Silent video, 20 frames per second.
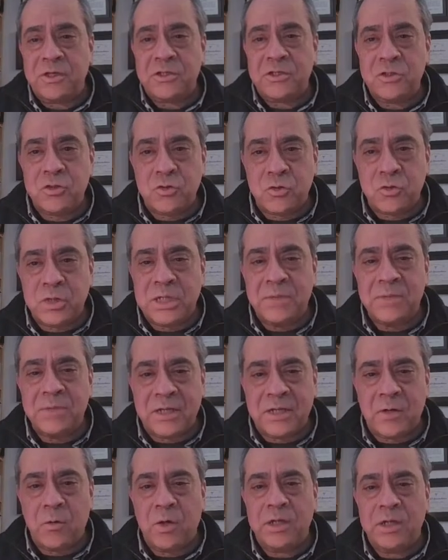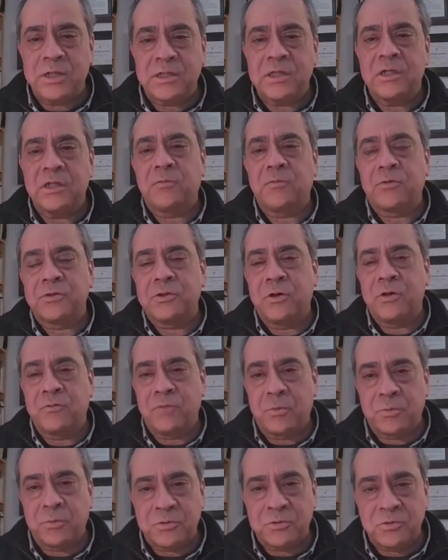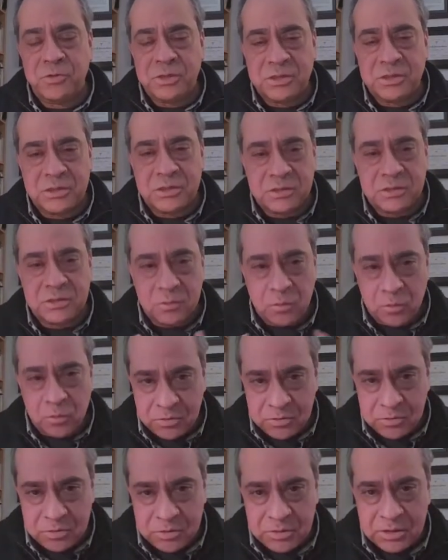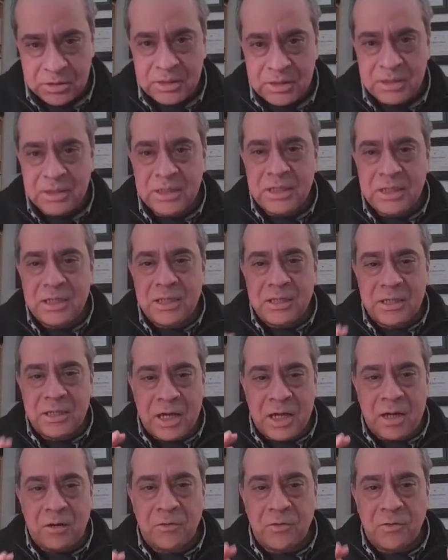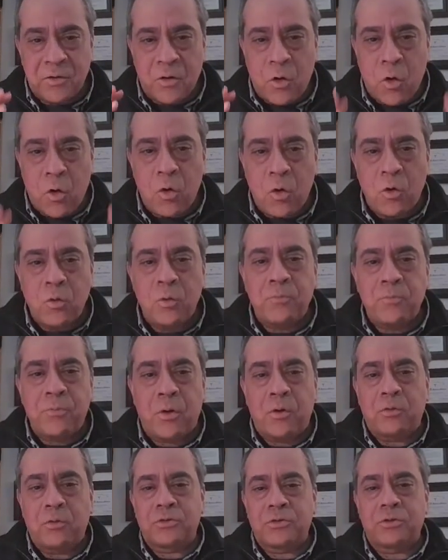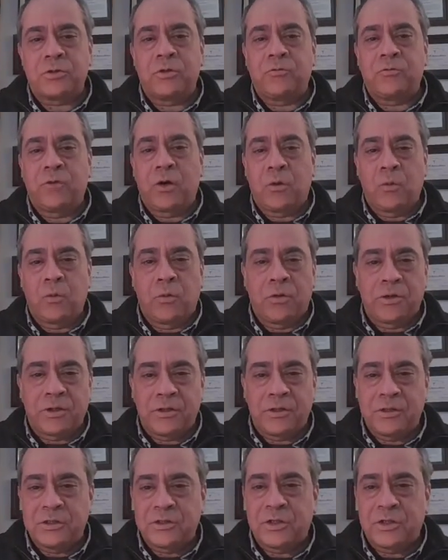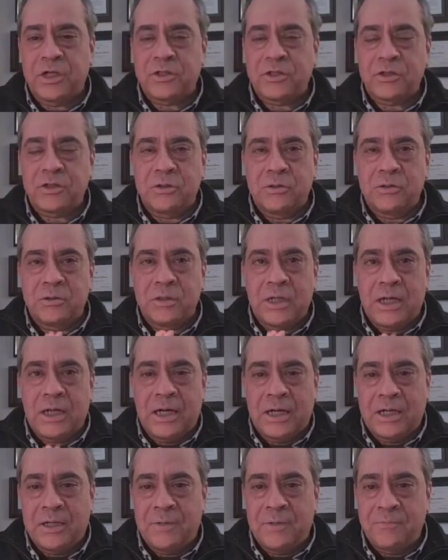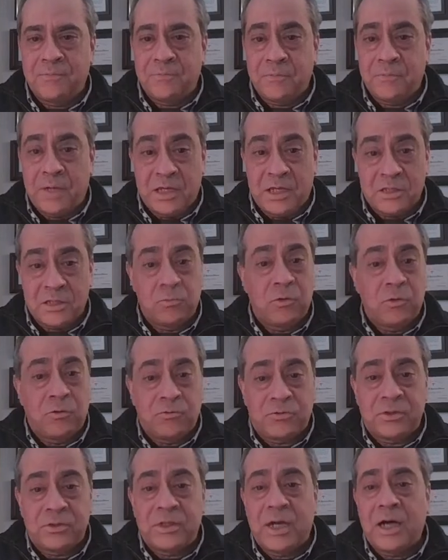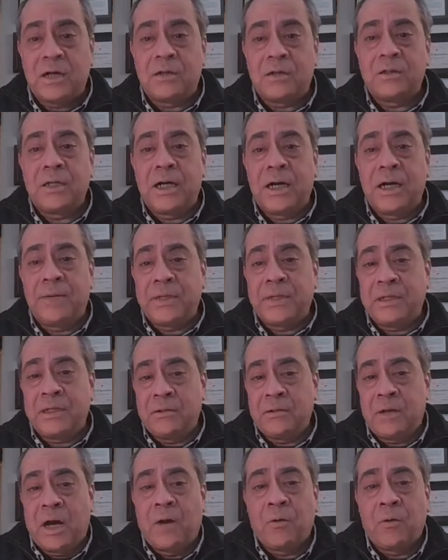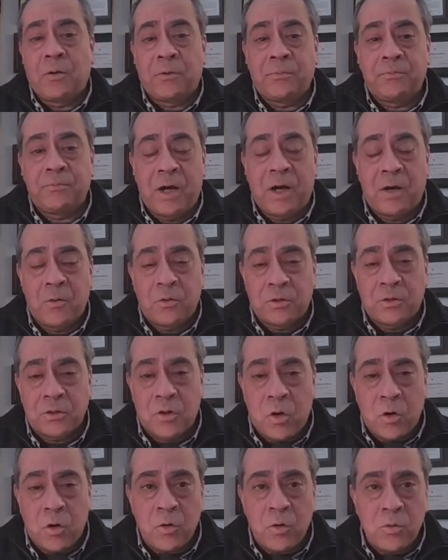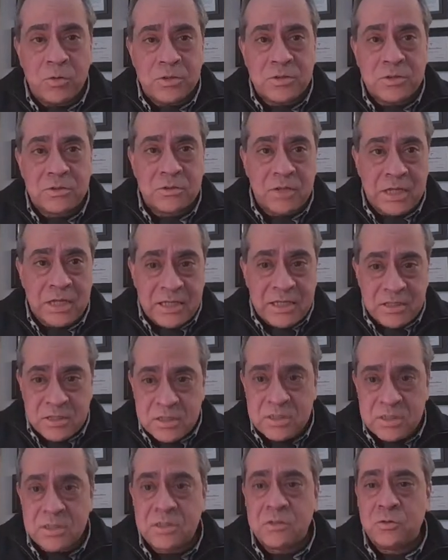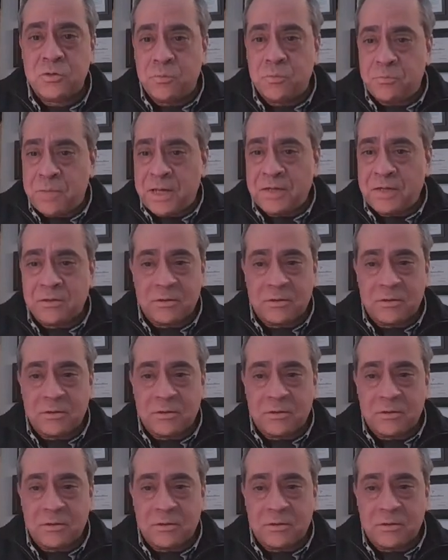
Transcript: with extreme inequality of opportunities in the world. Now, the goalpost of our work in education has moved now. I mean, our goal is to